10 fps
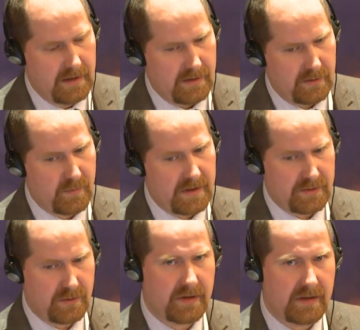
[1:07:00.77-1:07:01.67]
We are
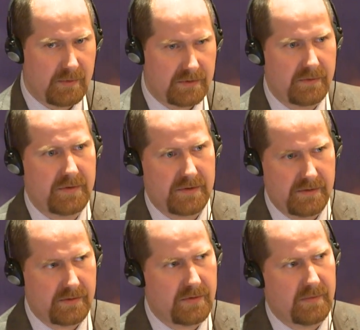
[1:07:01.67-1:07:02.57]
talking about official
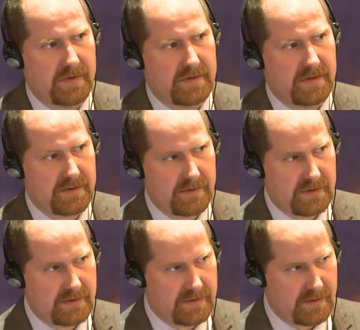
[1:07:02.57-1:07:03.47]
documents,
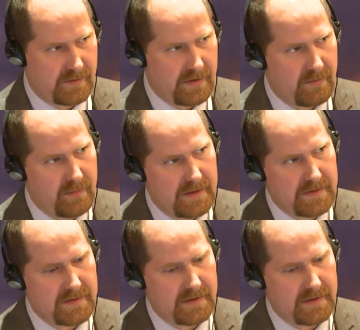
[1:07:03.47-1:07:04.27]
strategies of governments,